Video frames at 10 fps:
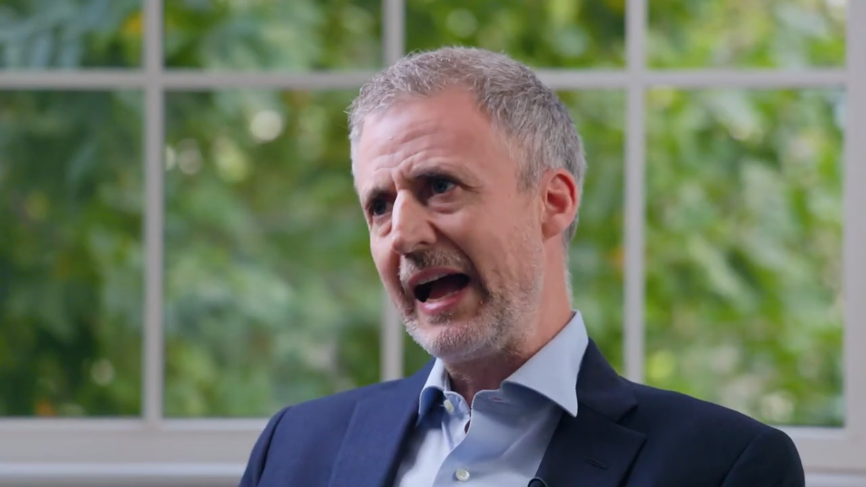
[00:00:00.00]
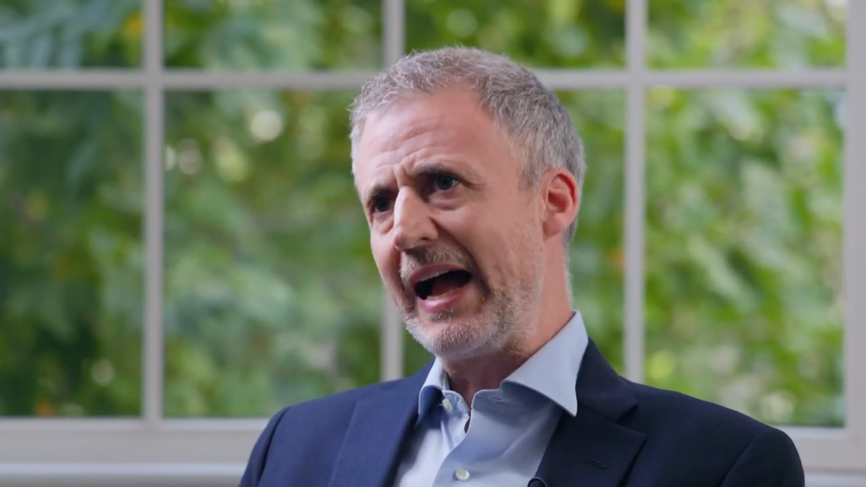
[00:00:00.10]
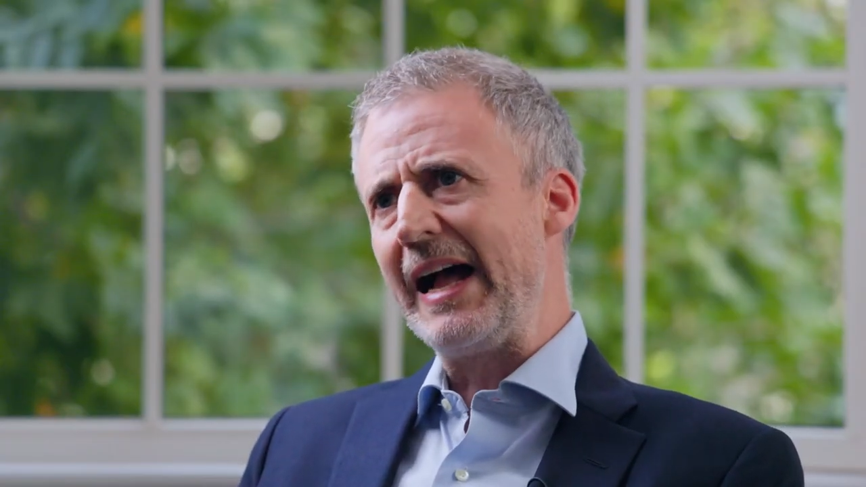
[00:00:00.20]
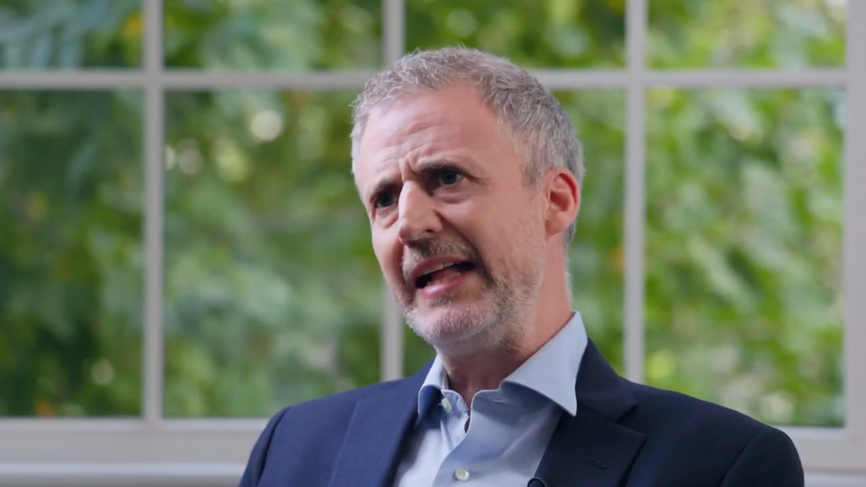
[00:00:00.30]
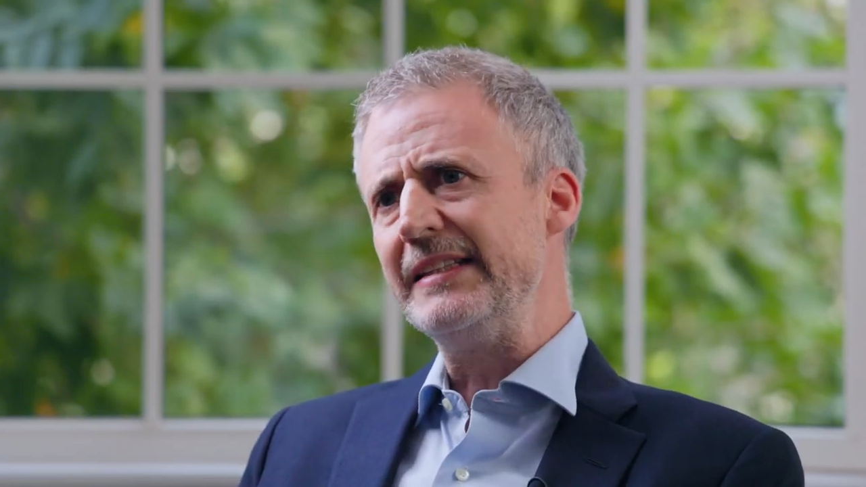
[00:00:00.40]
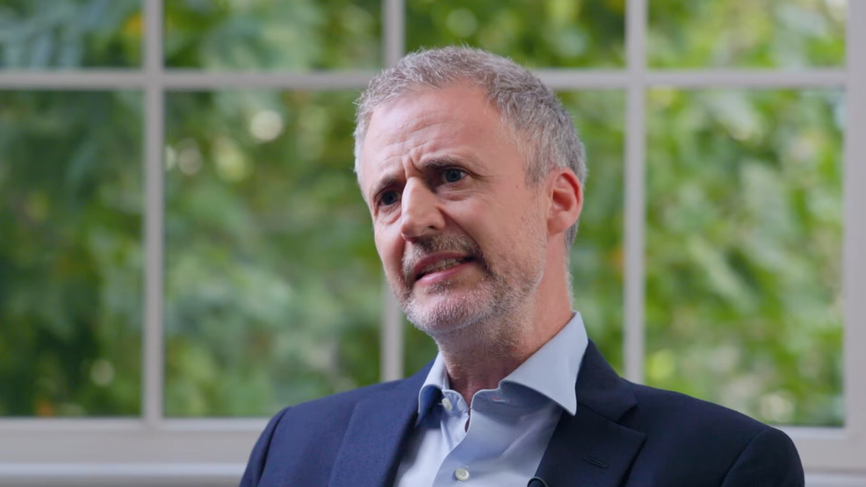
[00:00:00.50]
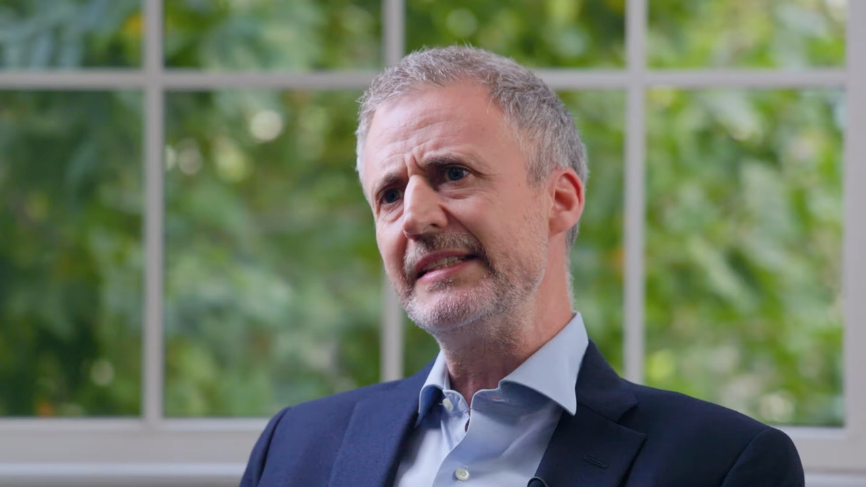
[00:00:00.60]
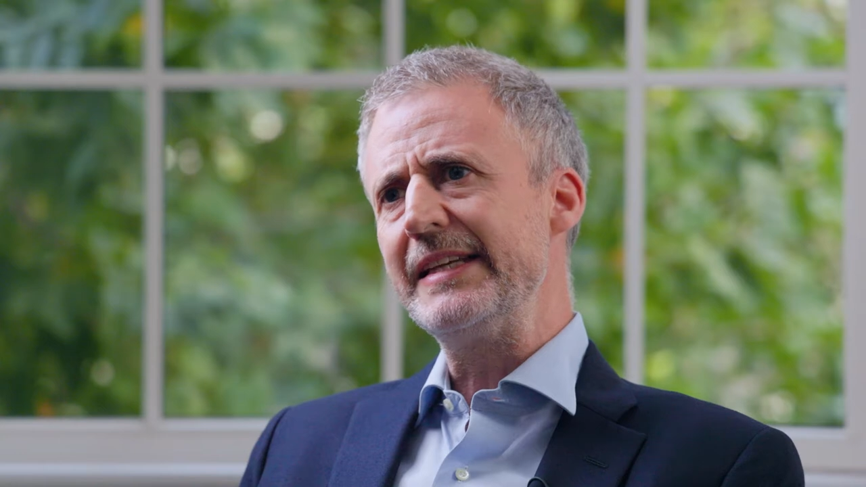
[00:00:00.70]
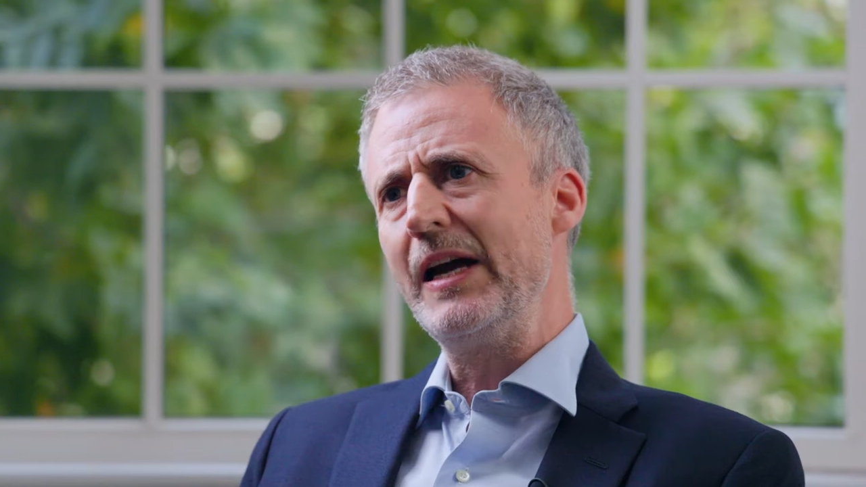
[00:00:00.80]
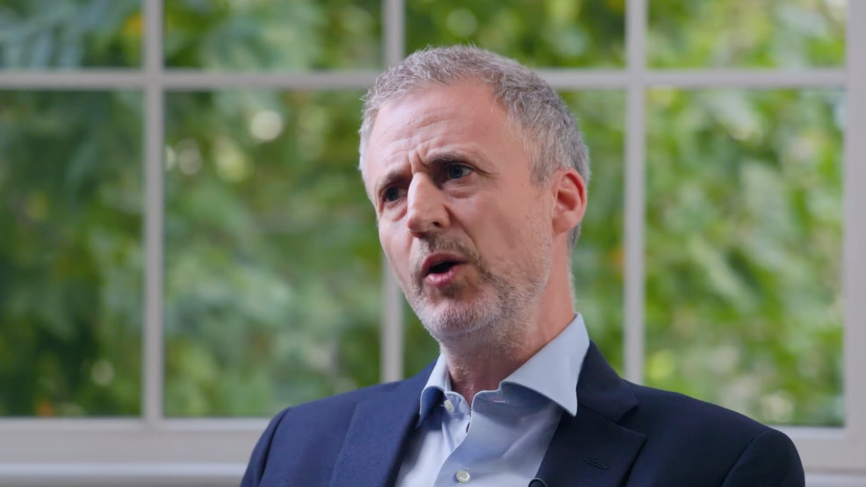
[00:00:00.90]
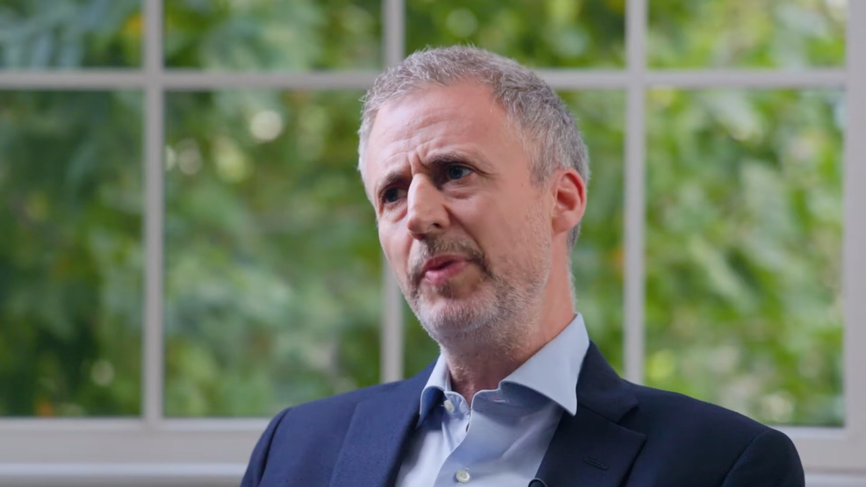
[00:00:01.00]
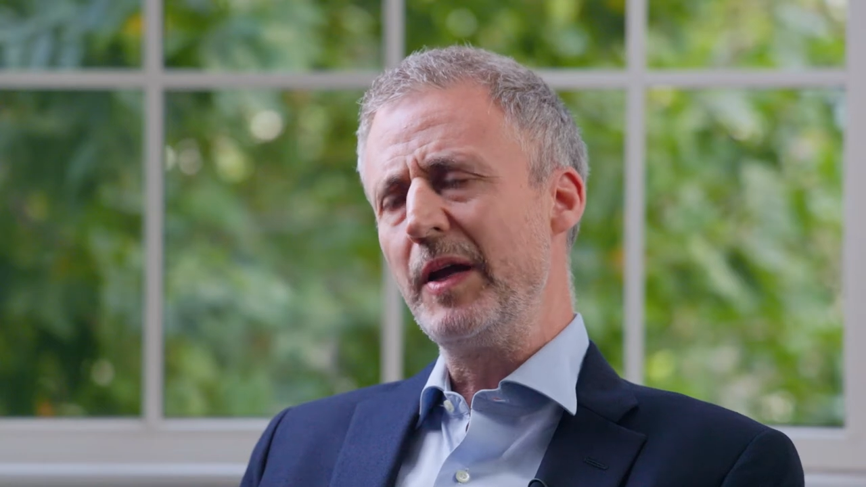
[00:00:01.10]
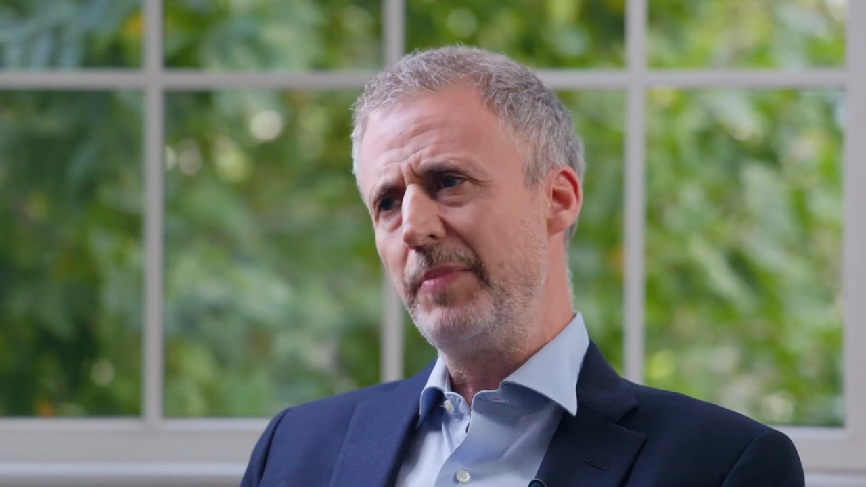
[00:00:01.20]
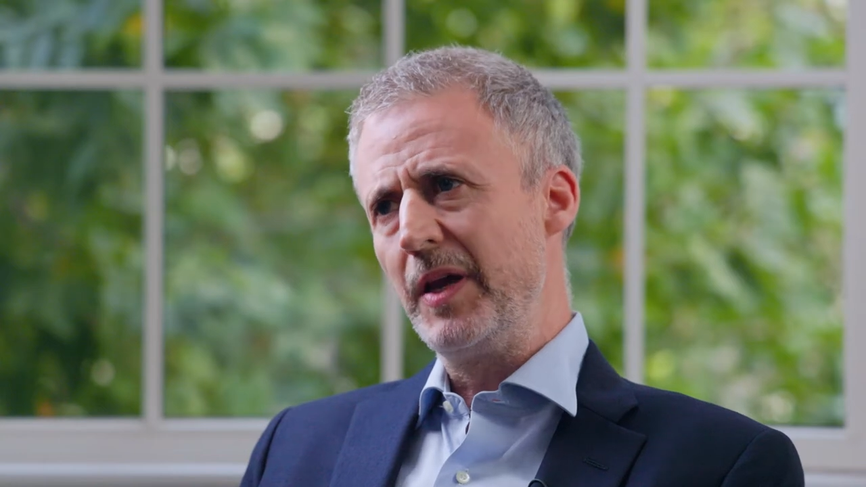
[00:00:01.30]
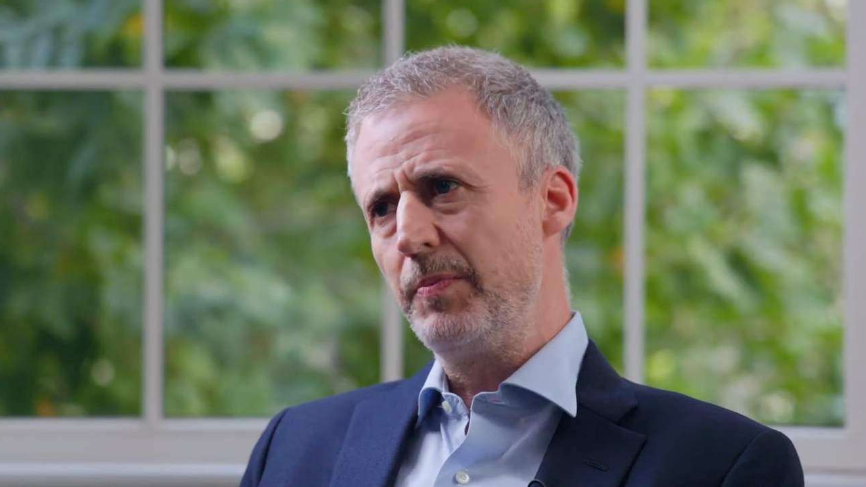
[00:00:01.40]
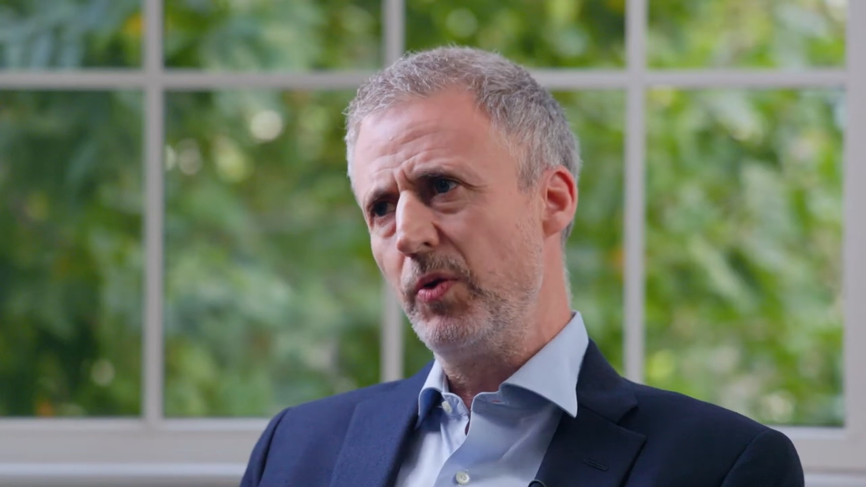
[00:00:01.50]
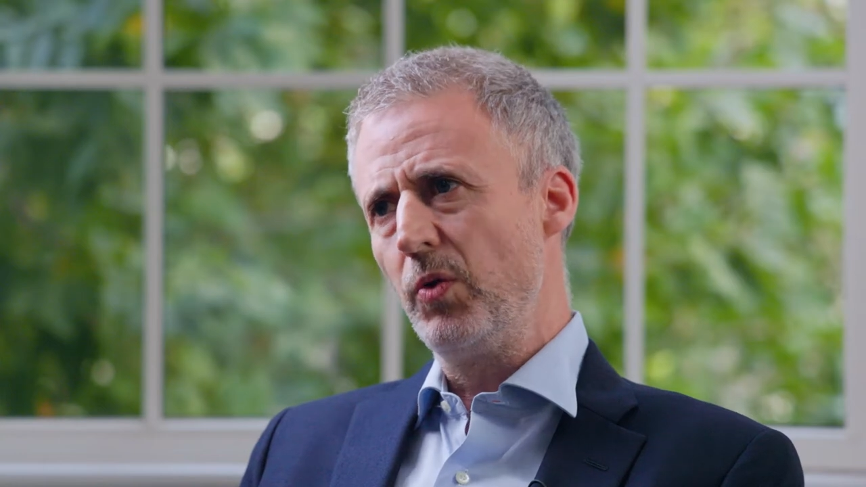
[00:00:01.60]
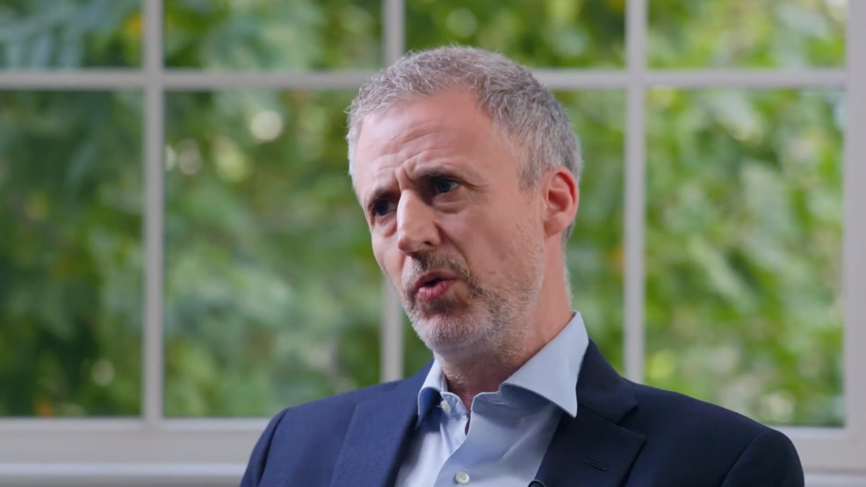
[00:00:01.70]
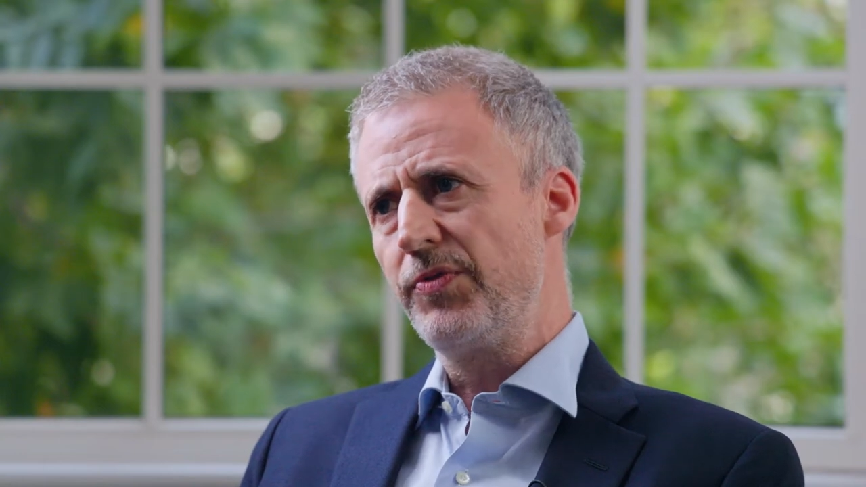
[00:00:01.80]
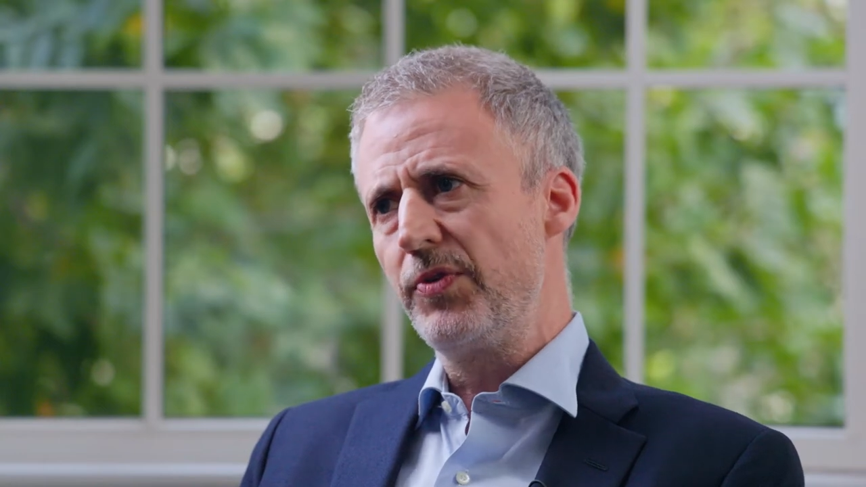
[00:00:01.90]
and helping
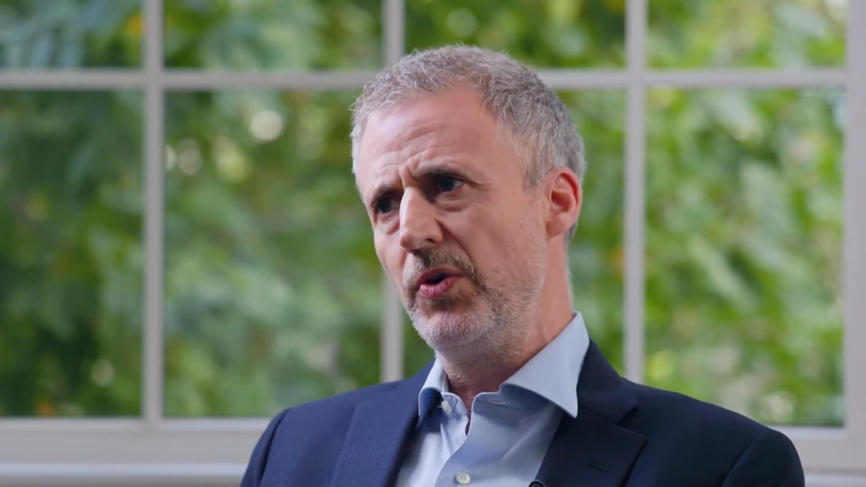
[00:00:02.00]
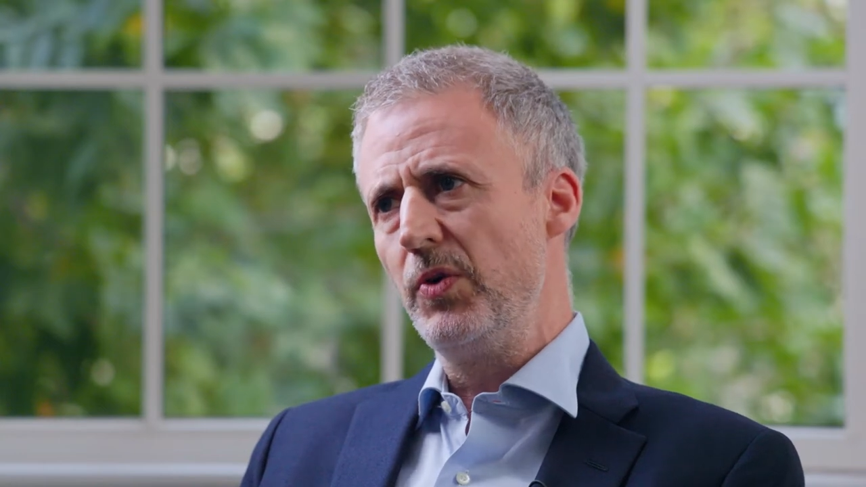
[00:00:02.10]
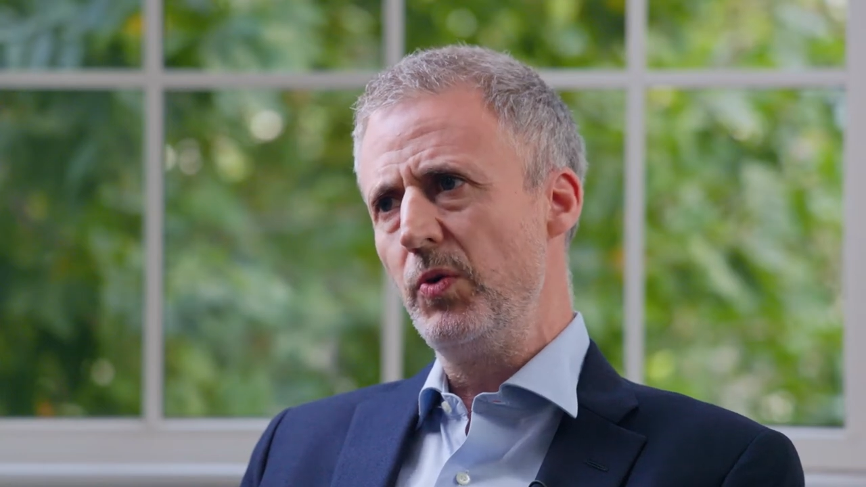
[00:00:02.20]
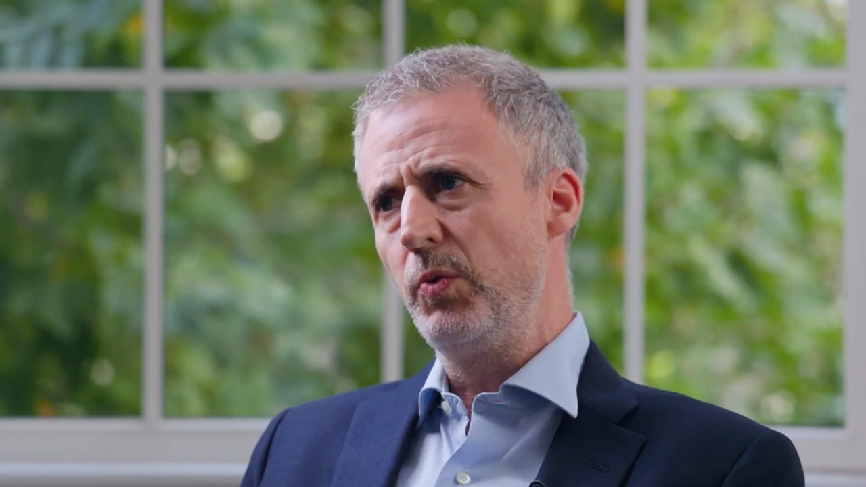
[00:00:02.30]
people through